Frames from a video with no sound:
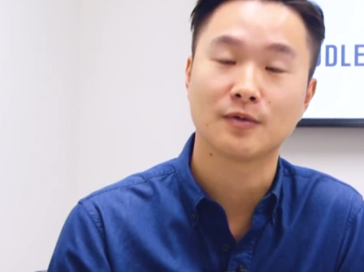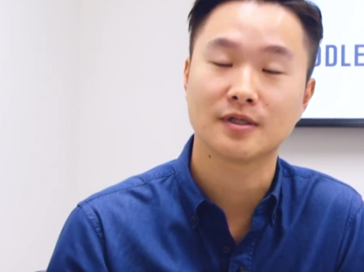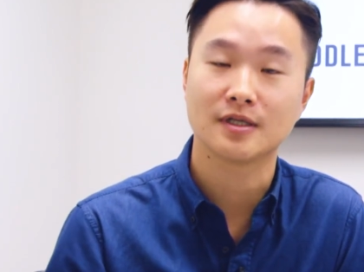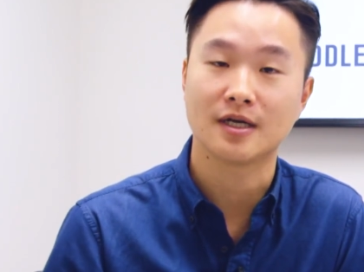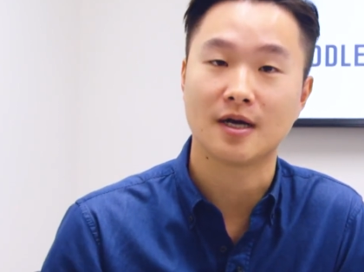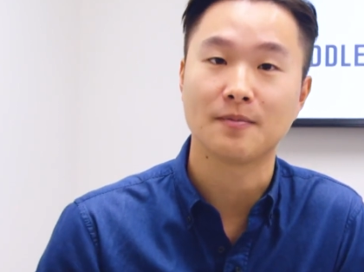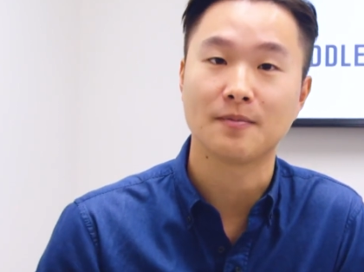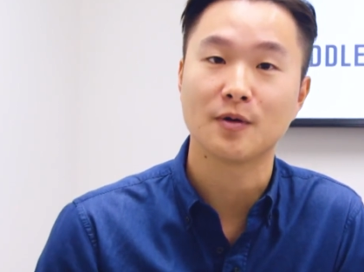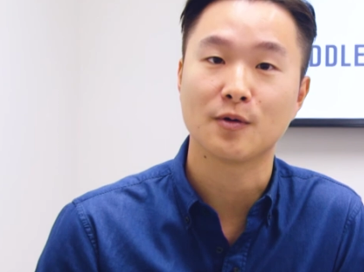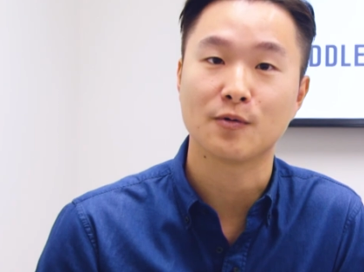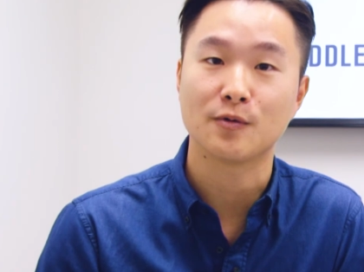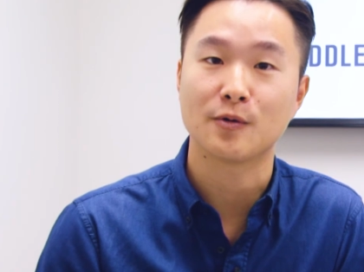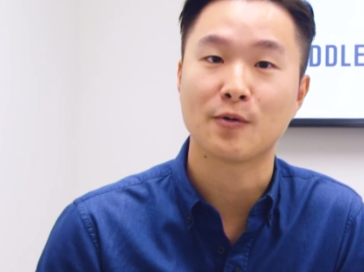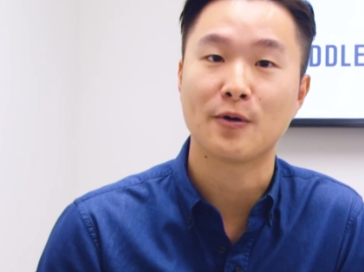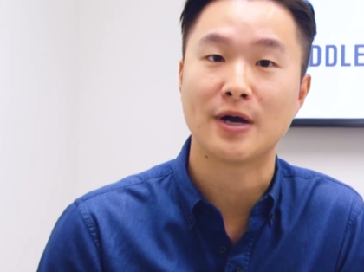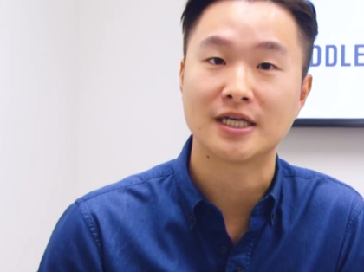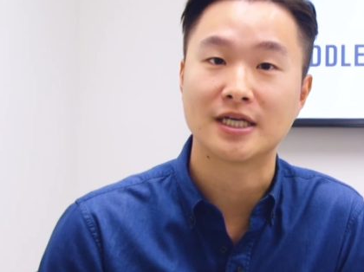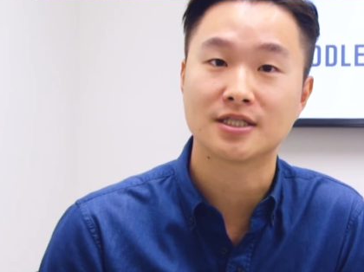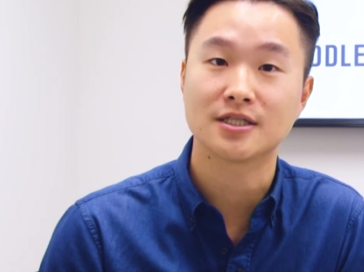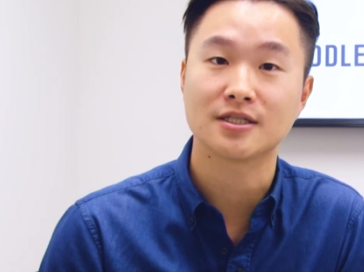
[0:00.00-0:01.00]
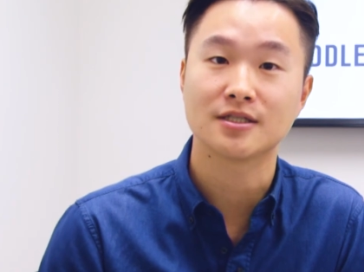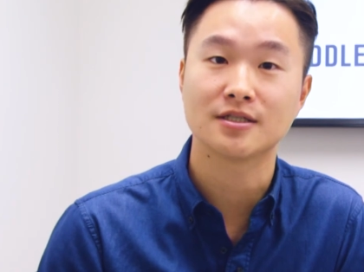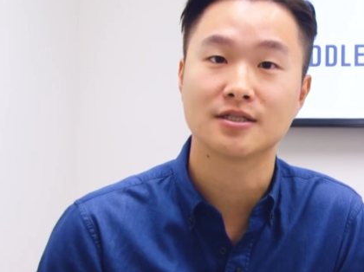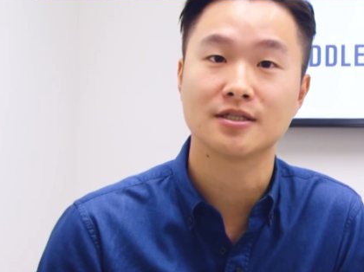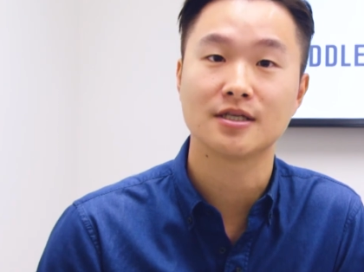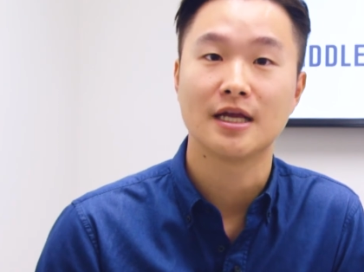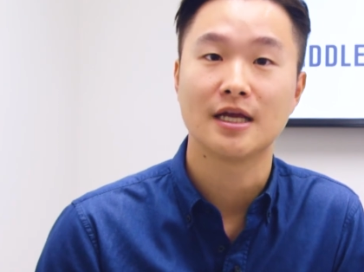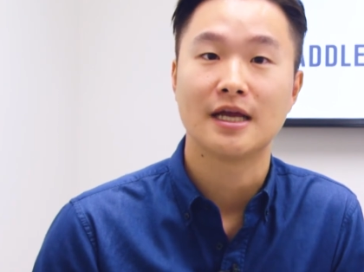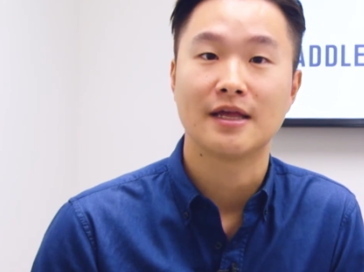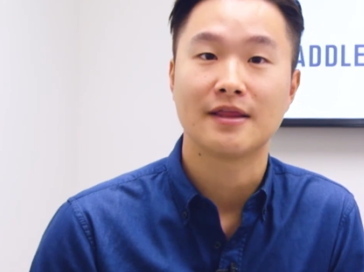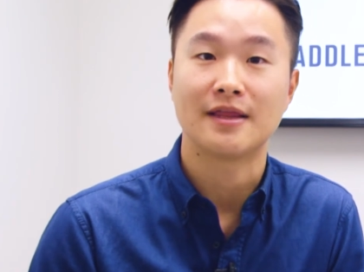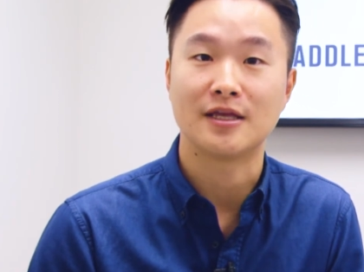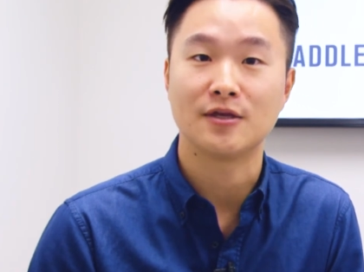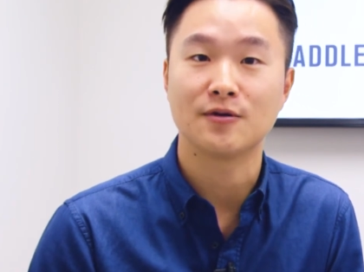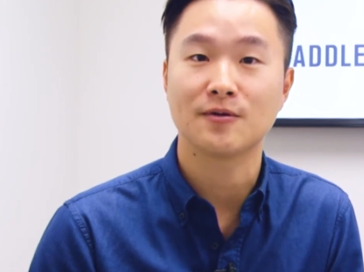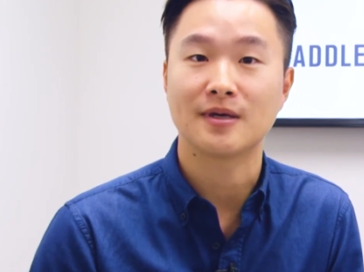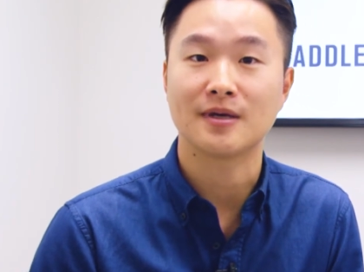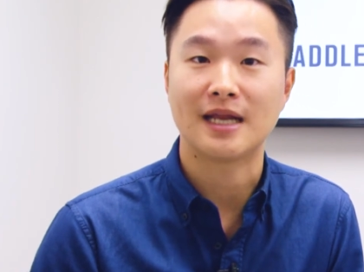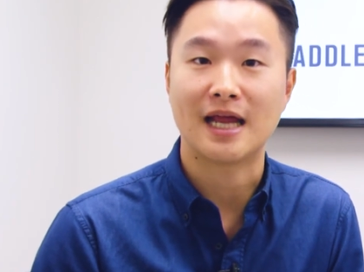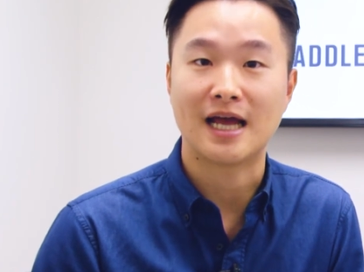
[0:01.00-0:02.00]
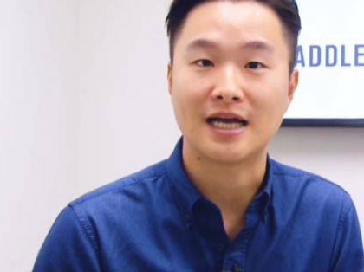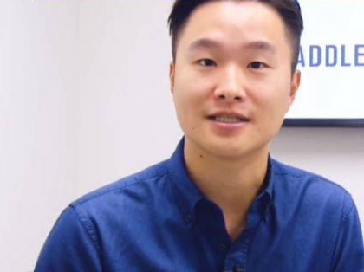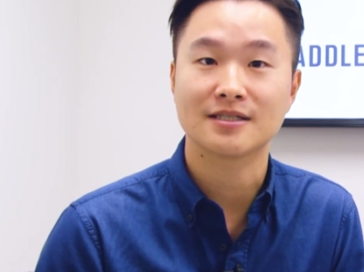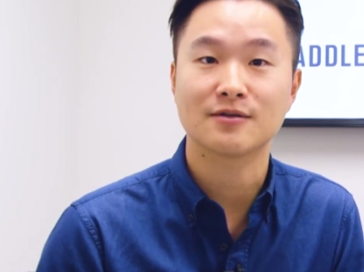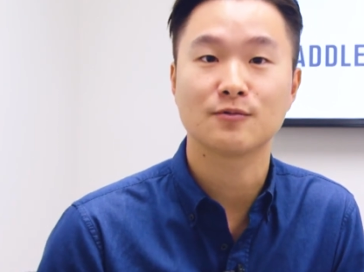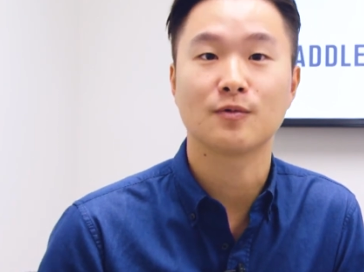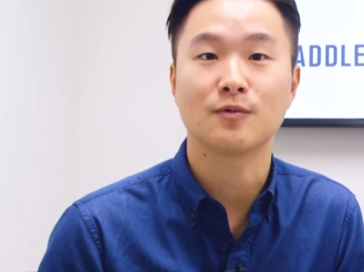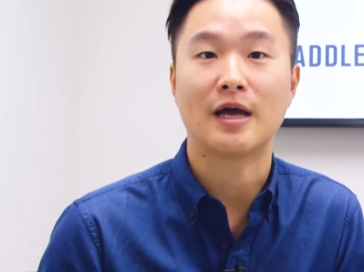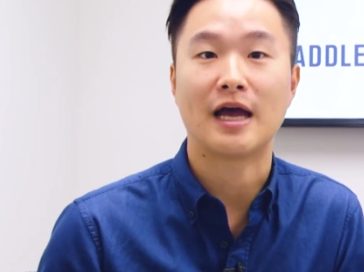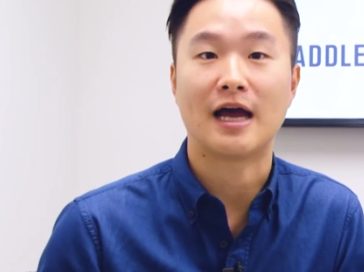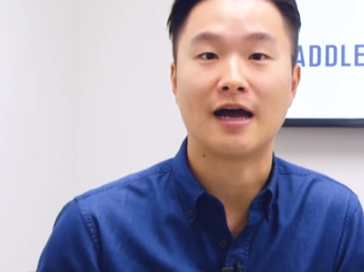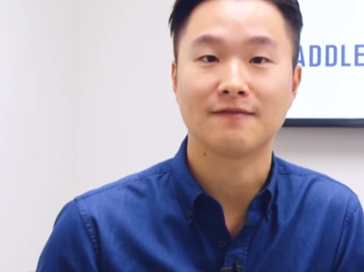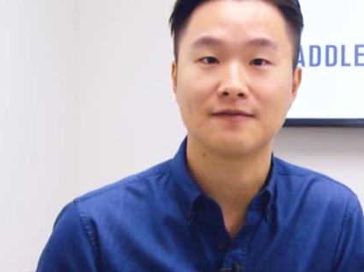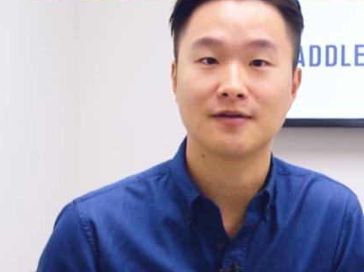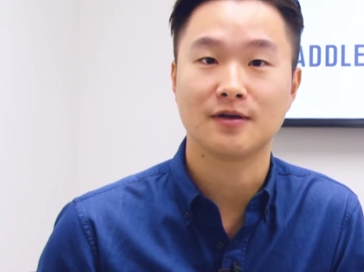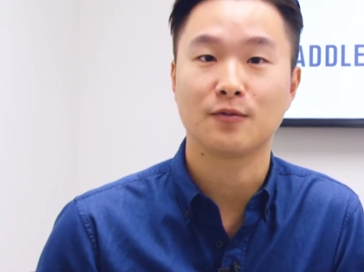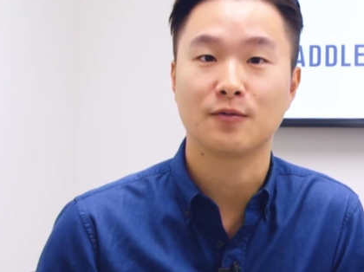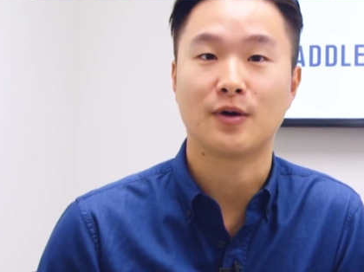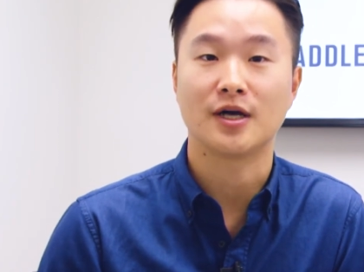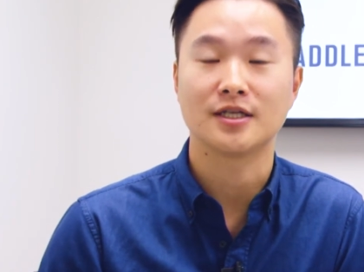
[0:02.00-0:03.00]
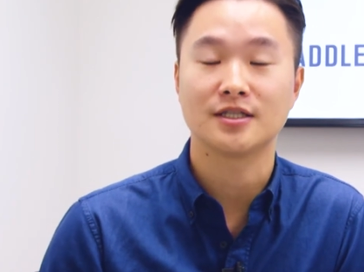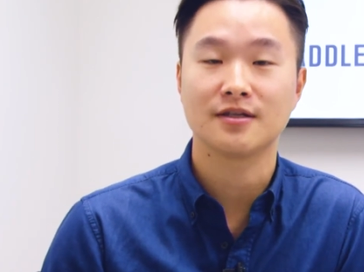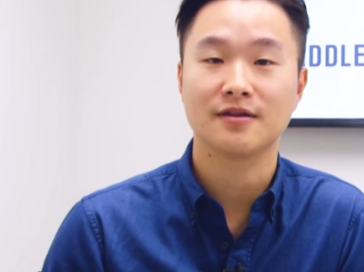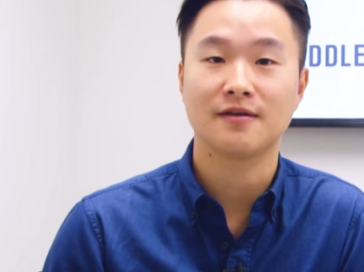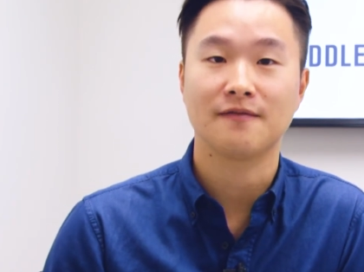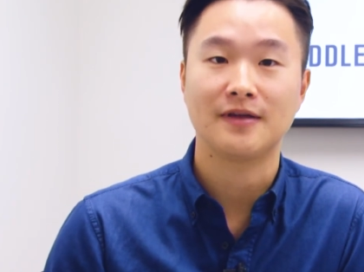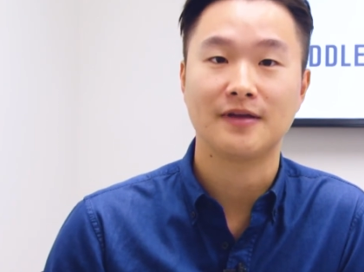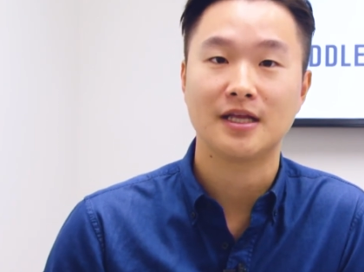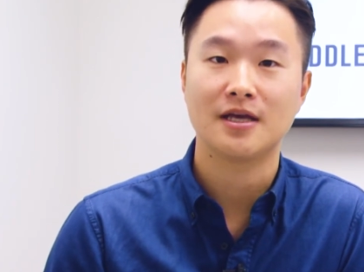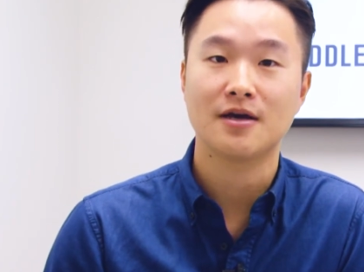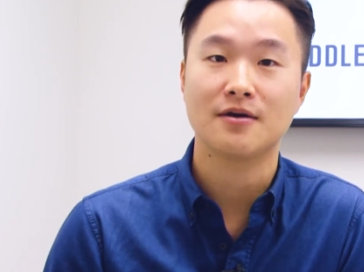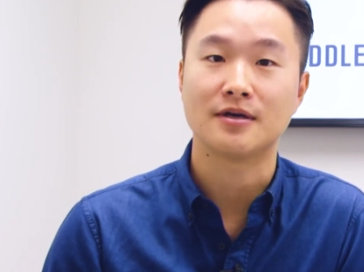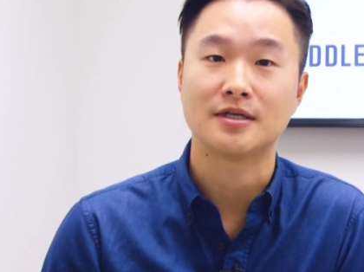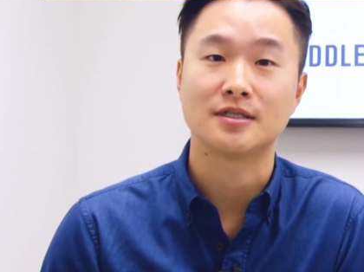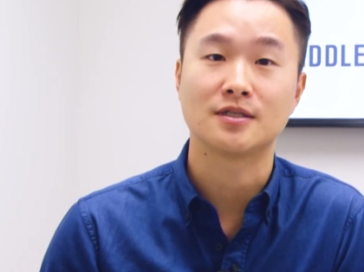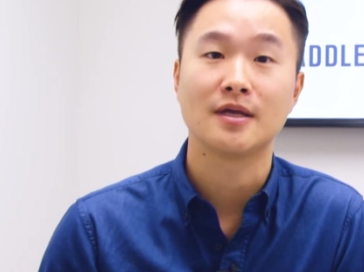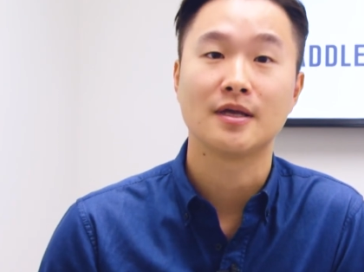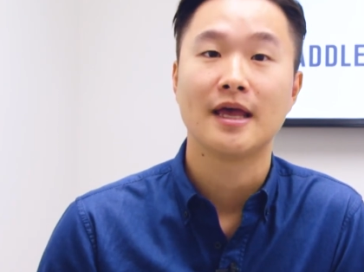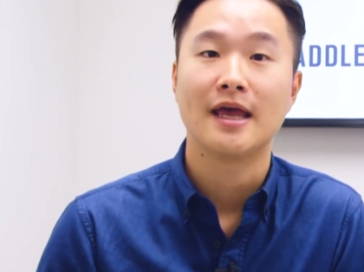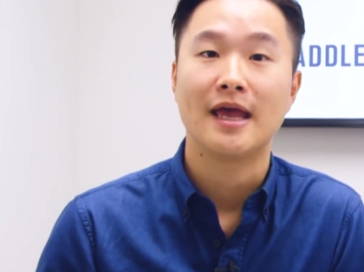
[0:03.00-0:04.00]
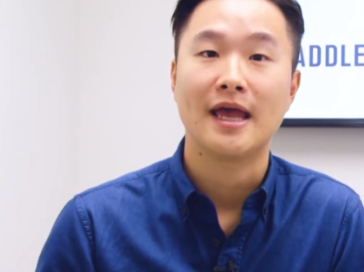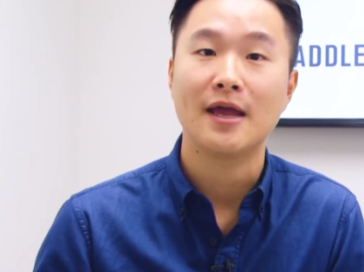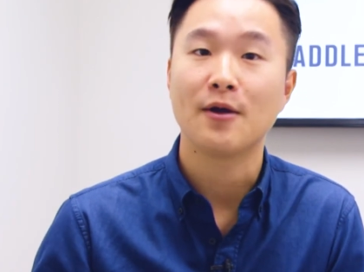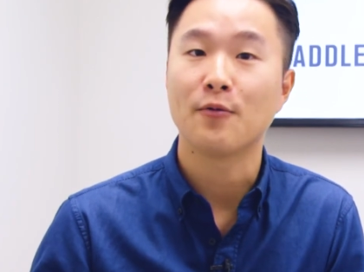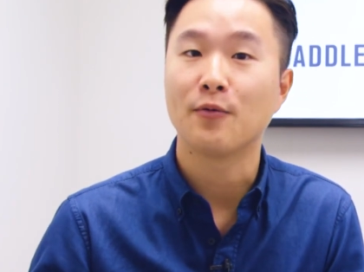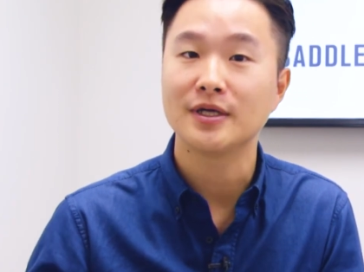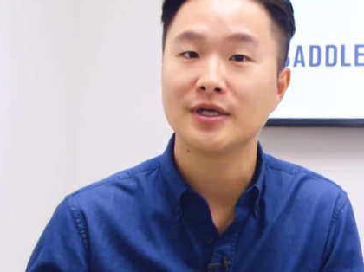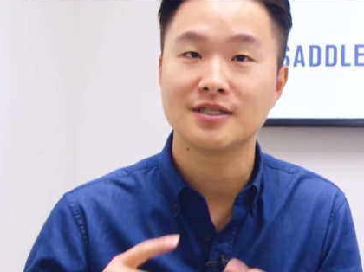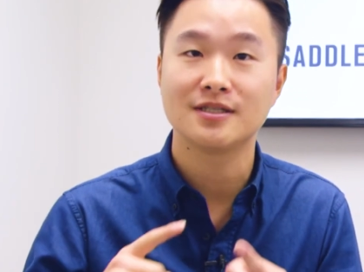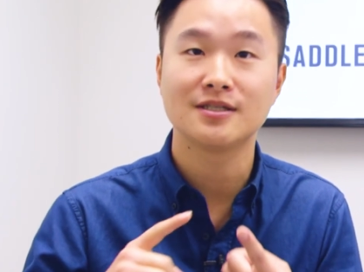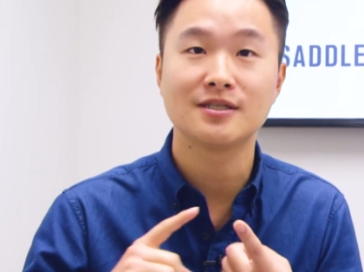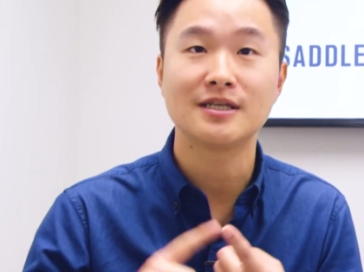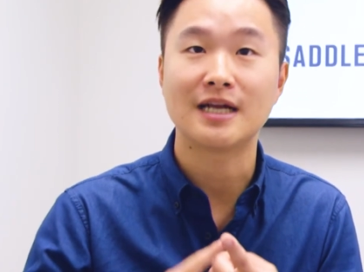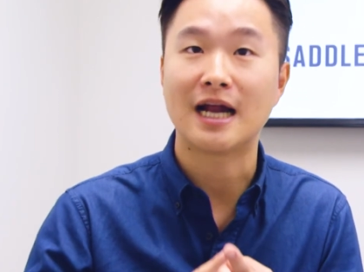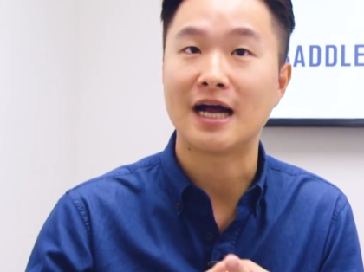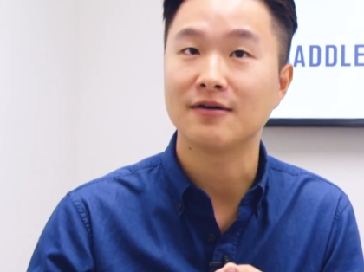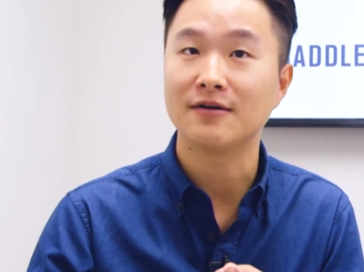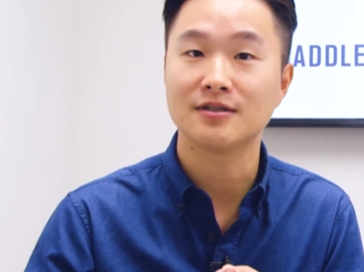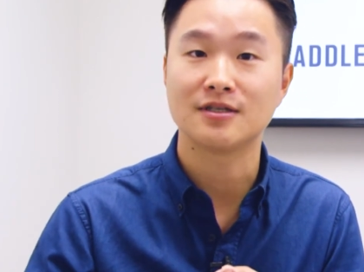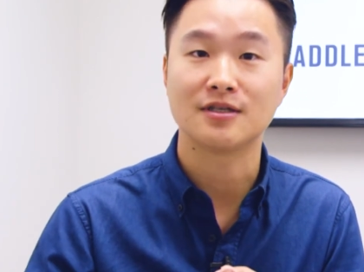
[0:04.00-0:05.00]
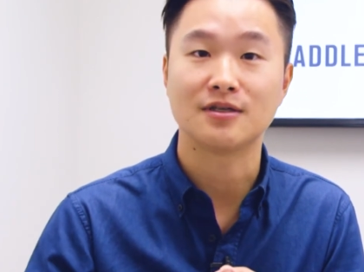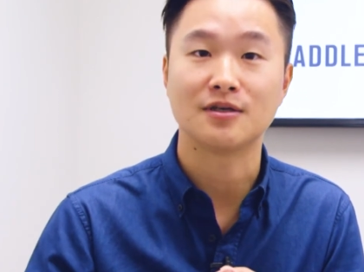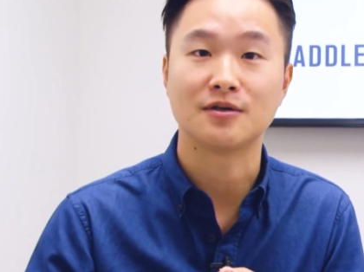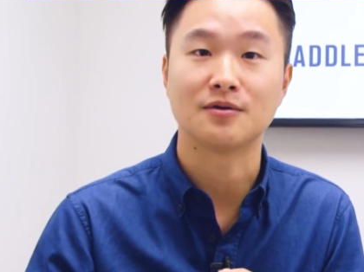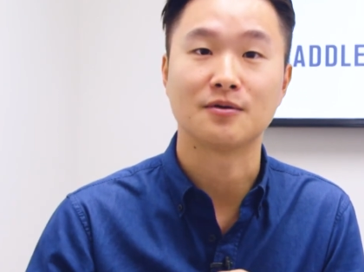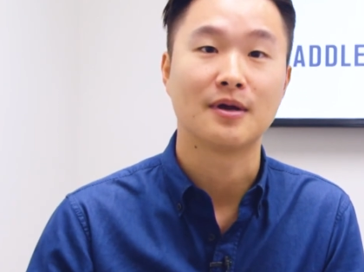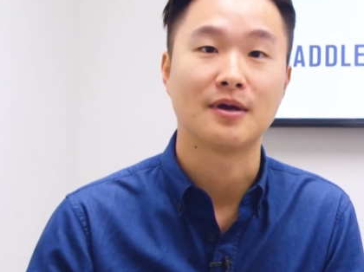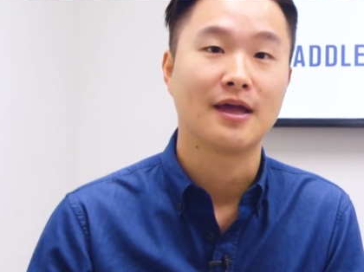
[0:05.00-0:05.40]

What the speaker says: couple of questions that you can ask after watching the video is, hey, what stood out to you?